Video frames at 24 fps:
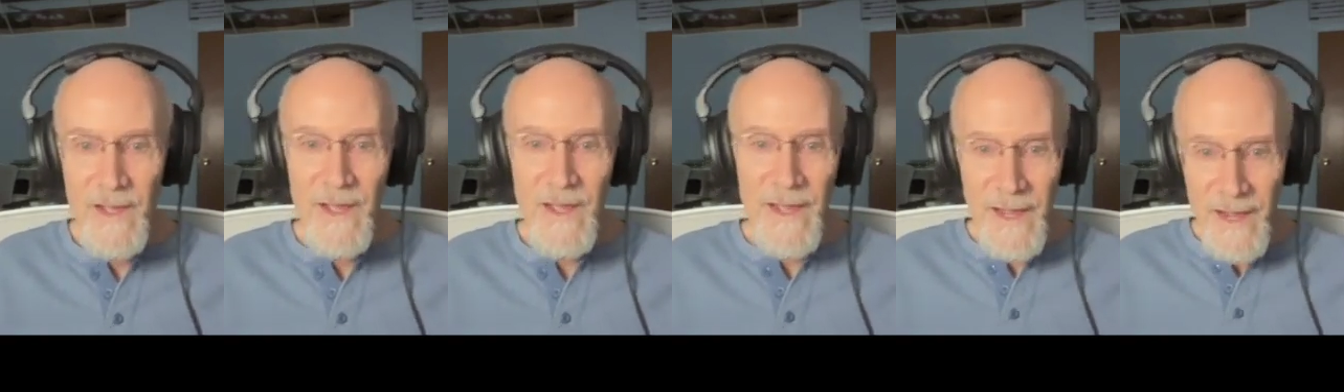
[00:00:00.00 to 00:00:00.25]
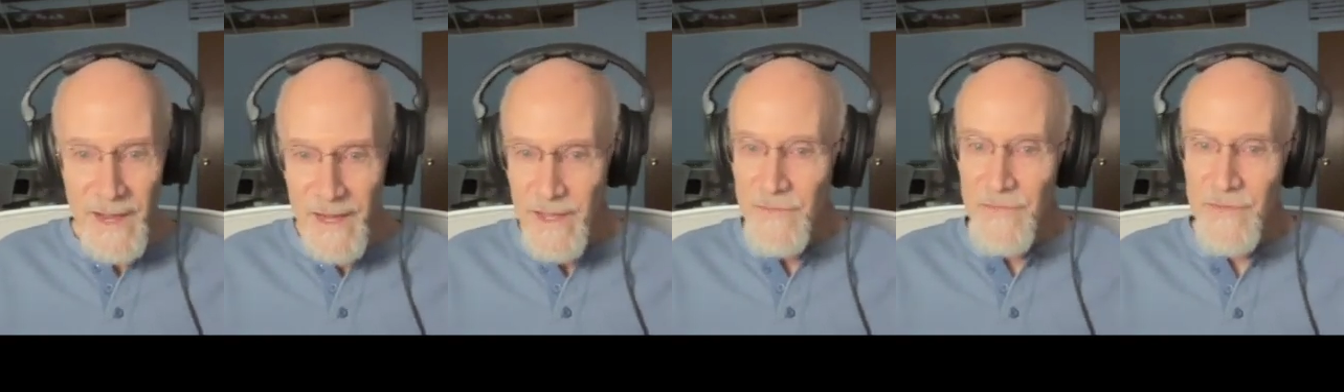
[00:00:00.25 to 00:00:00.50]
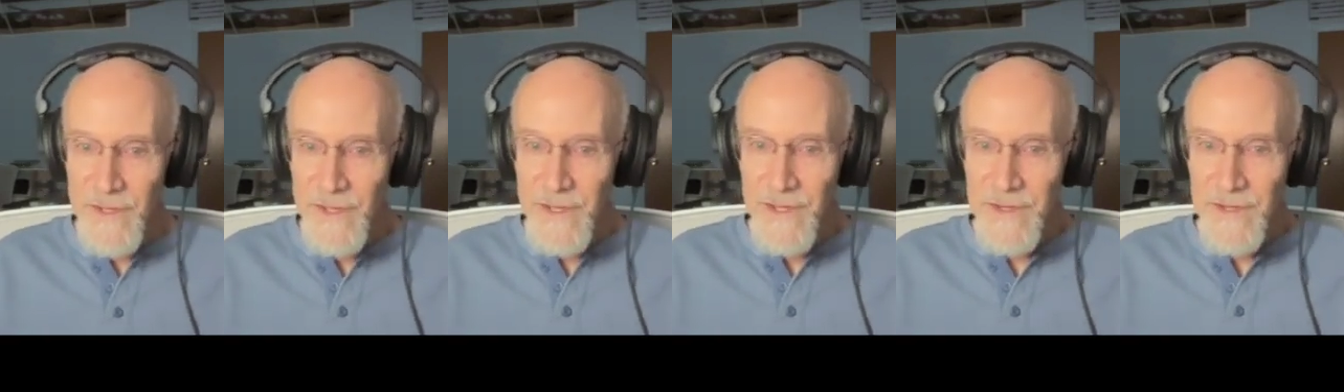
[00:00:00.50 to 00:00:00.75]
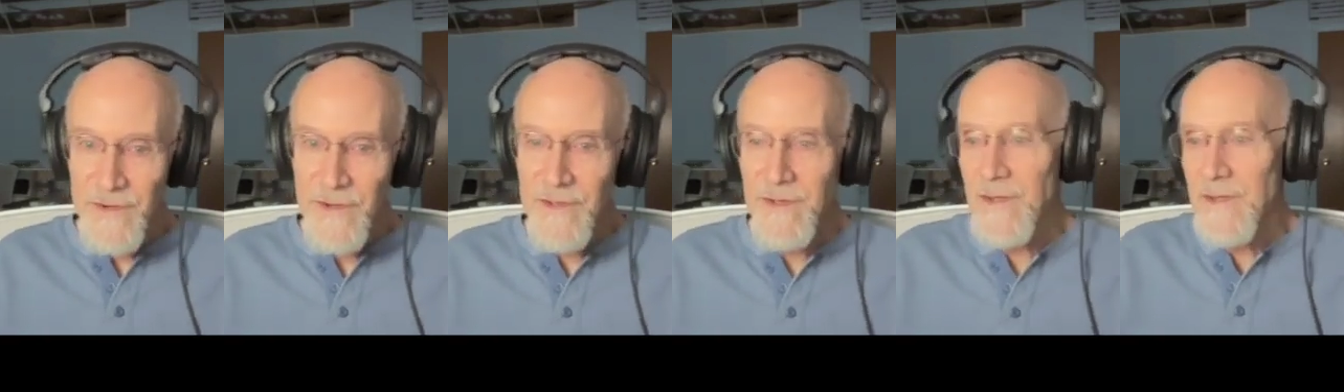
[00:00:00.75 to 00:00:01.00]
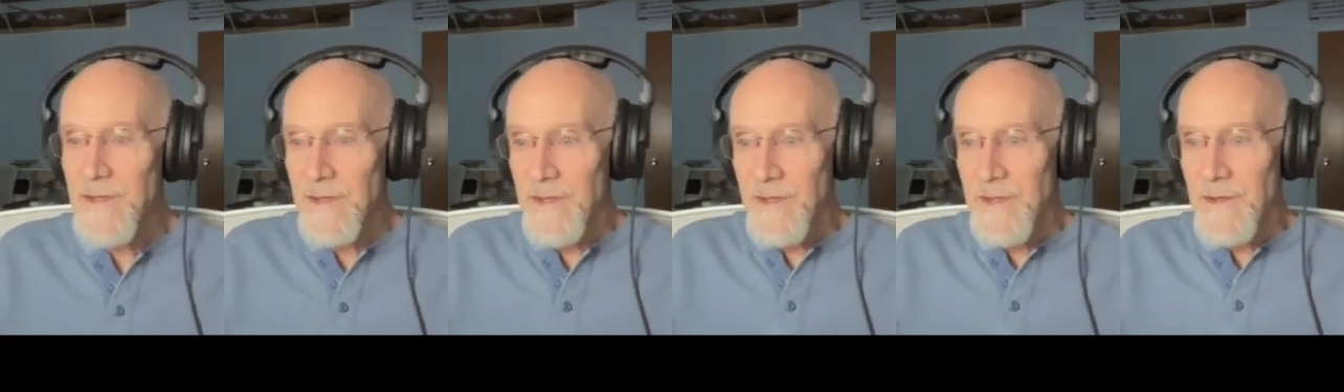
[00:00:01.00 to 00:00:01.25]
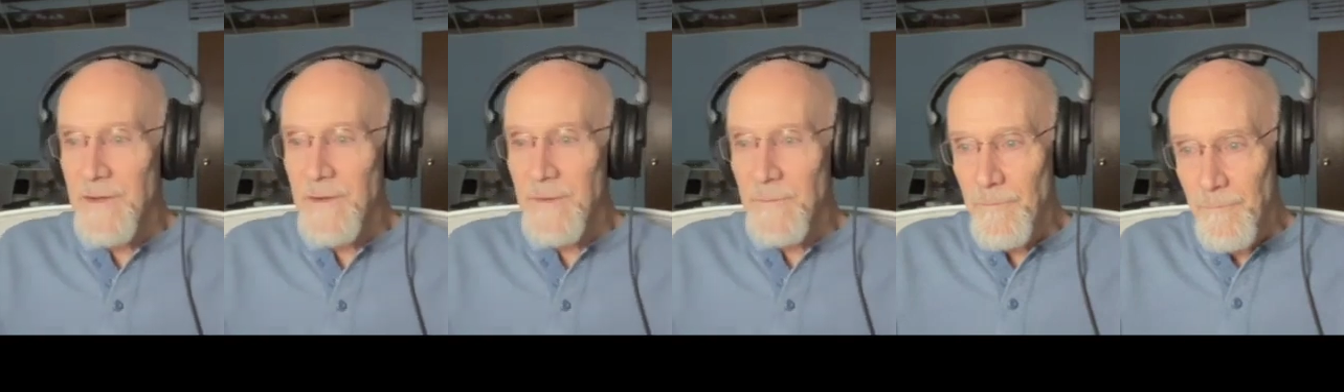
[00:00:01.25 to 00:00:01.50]
And then
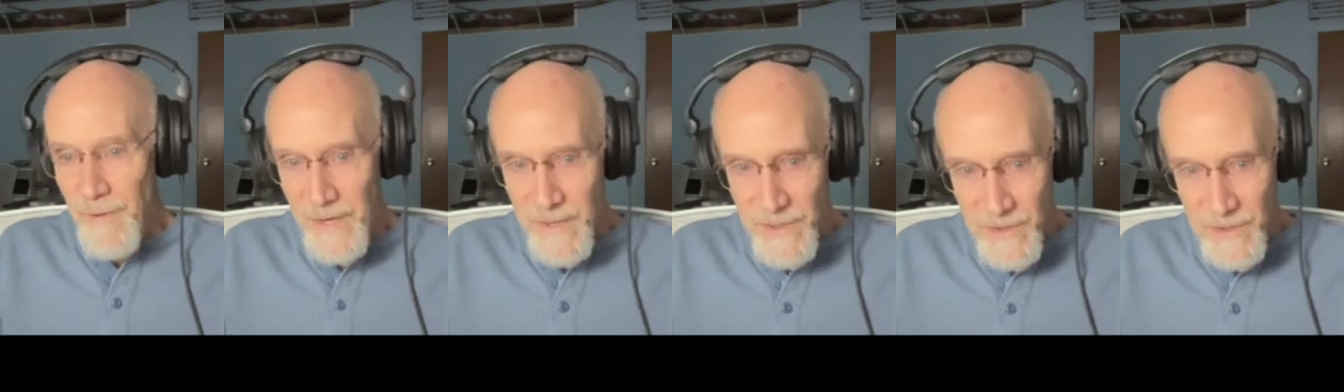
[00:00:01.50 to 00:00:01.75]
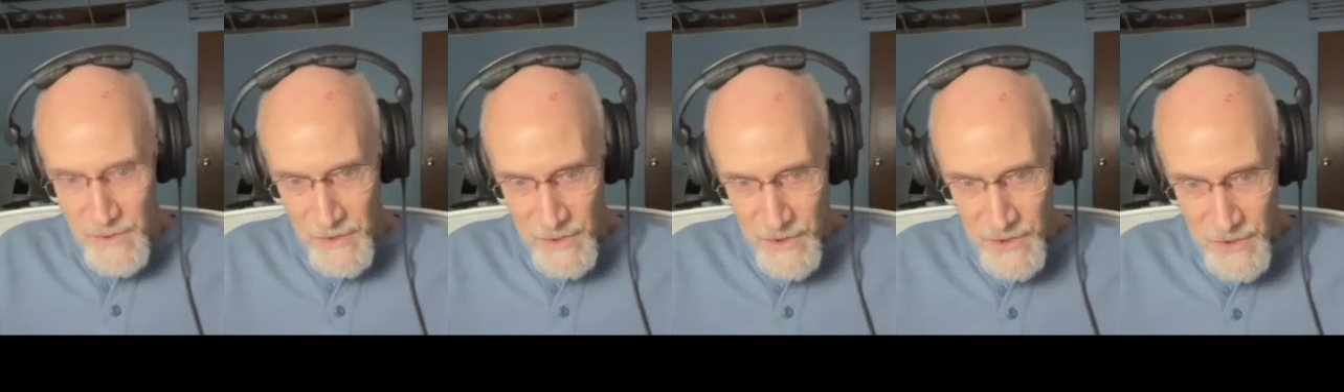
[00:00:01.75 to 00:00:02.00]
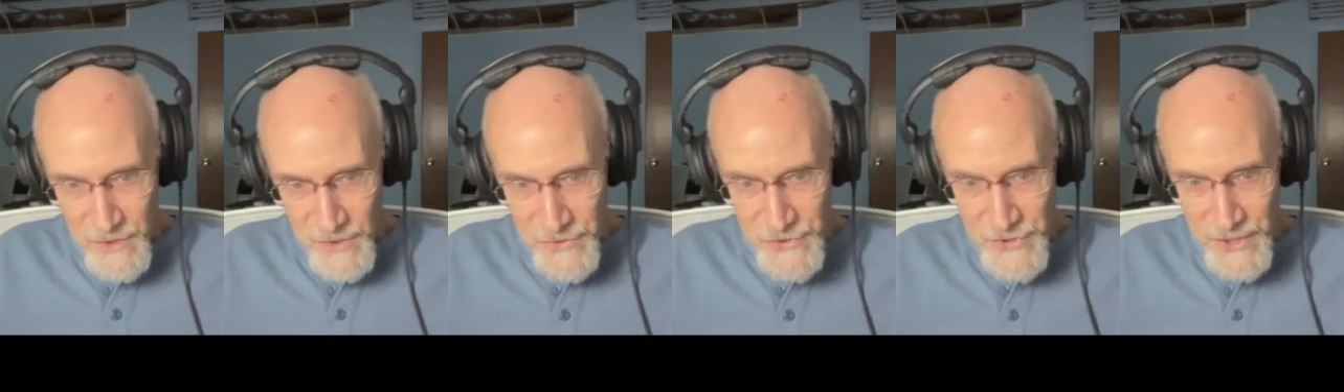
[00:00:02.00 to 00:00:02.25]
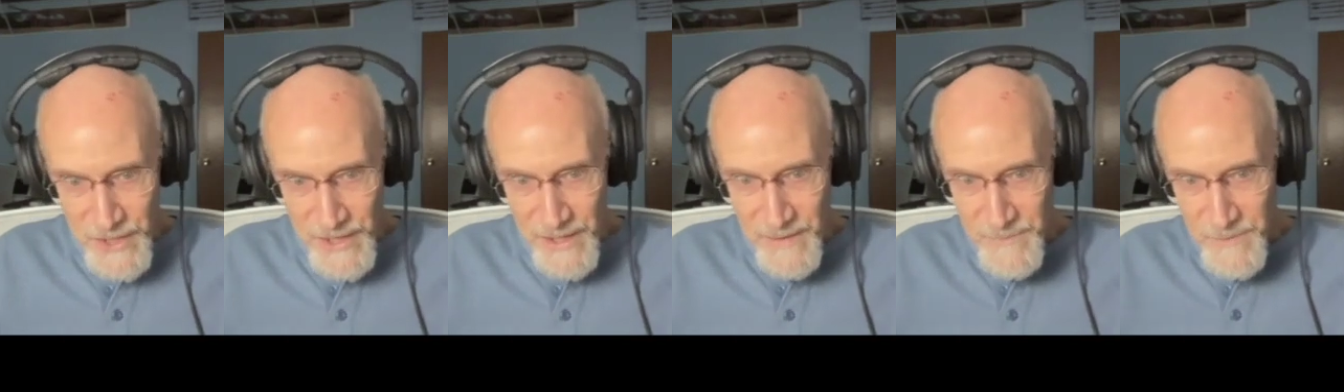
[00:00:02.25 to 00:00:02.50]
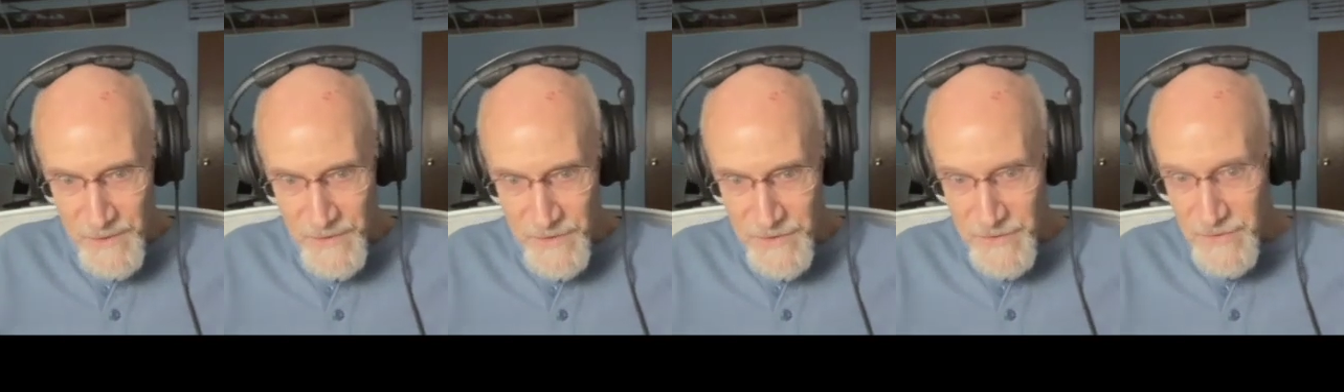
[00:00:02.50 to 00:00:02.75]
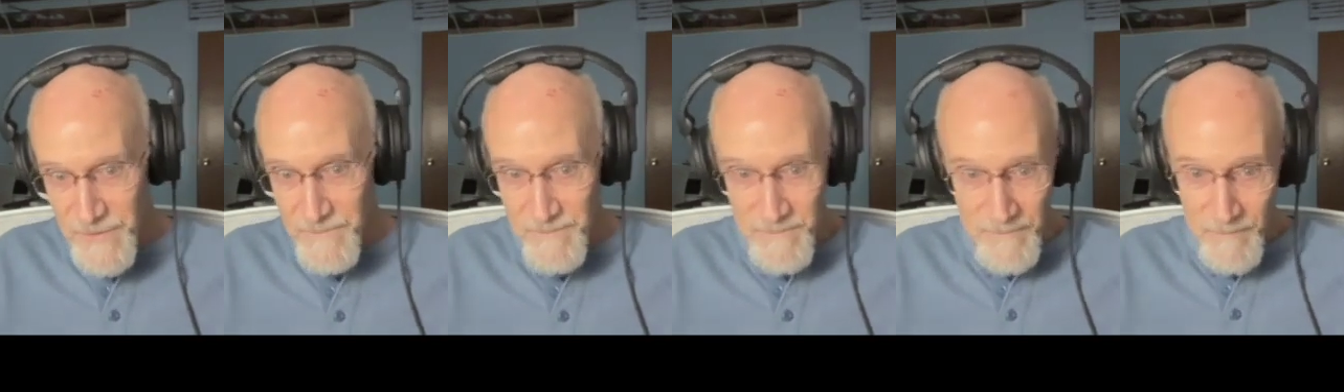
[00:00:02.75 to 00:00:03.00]
parallel
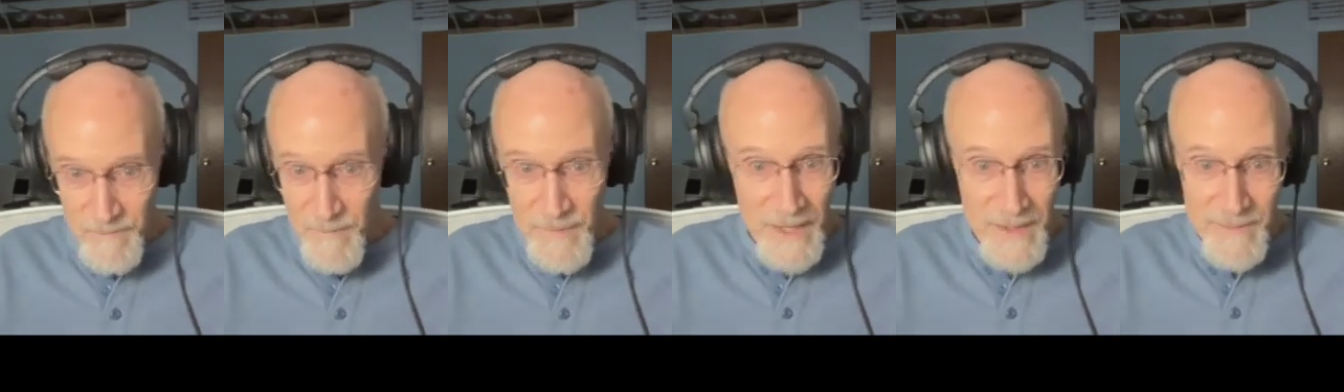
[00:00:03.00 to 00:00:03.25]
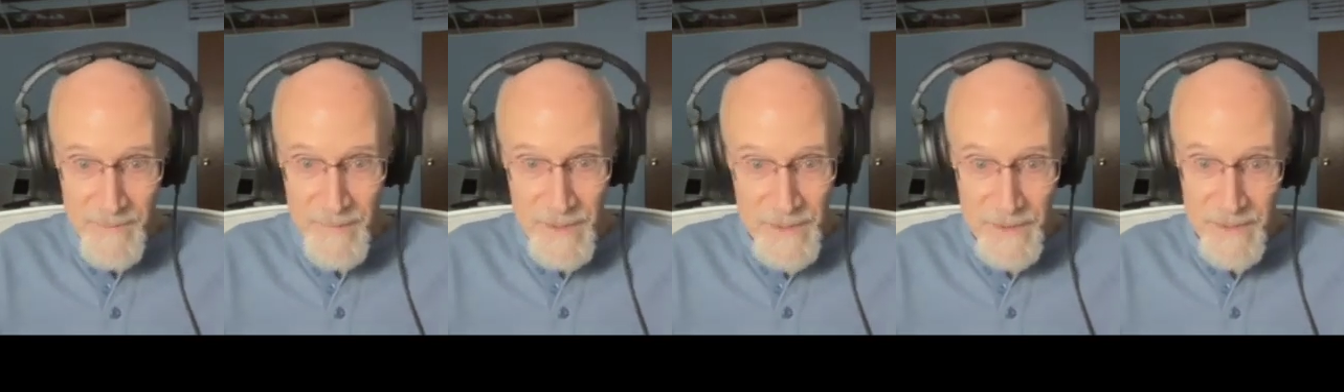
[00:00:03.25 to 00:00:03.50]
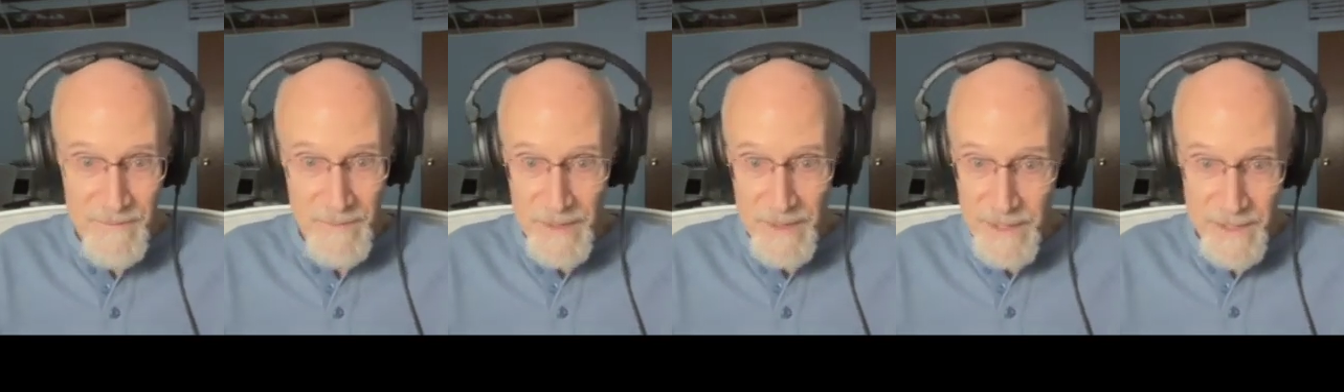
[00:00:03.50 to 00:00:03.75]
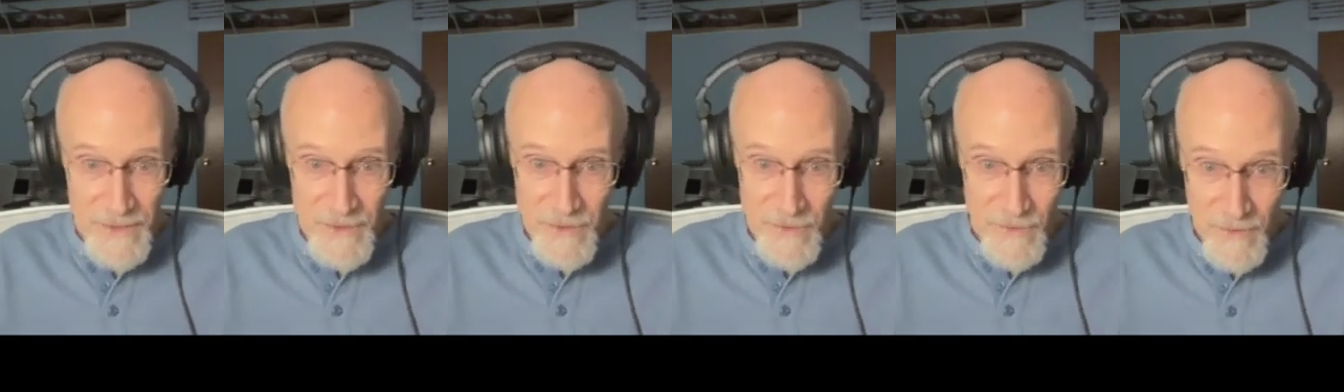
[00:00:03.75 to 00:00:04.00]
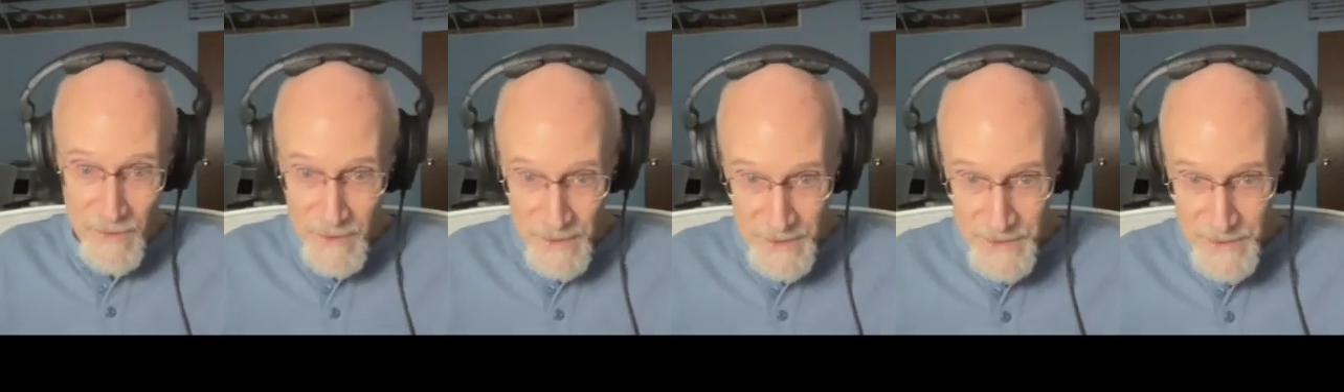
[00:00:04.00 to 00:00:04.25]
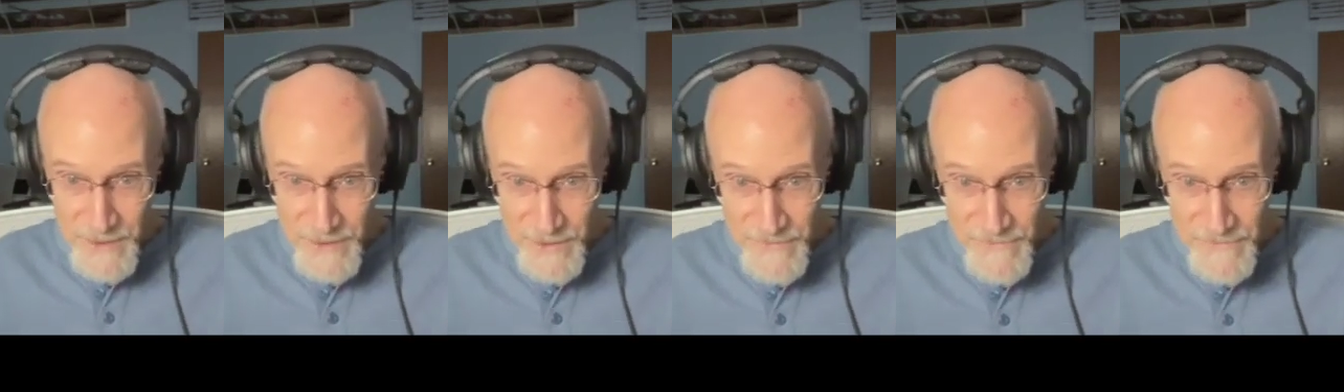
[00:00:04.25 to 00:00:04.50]
chapters may be
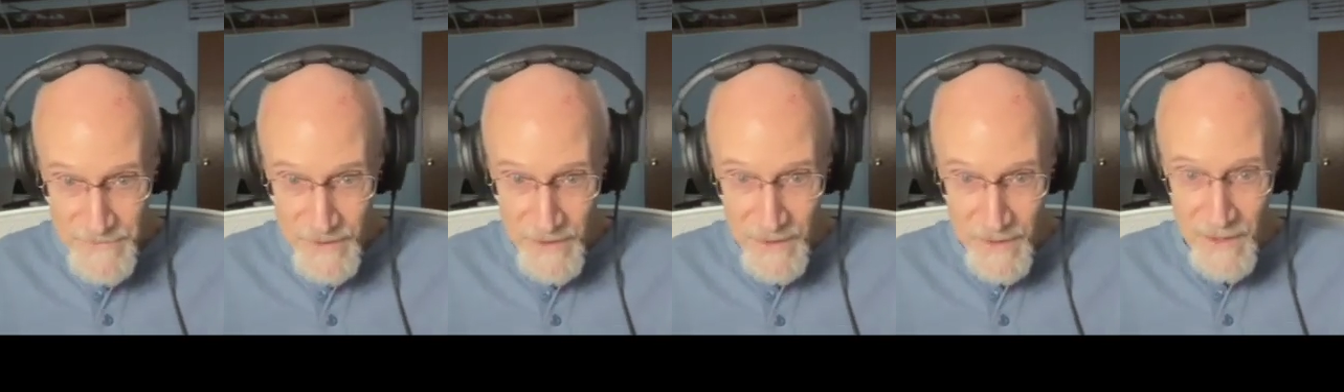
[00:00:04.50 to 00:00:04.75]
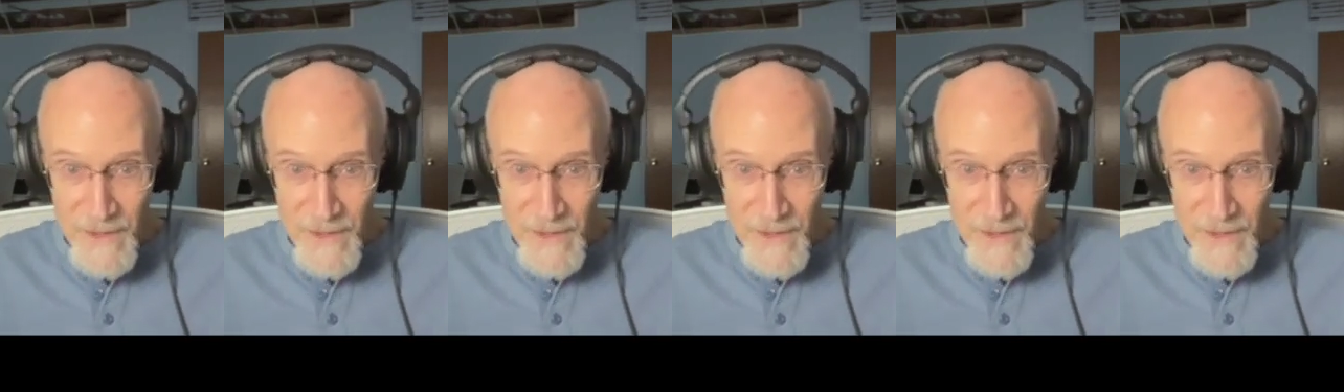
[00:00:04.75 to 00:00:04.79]
interleaved,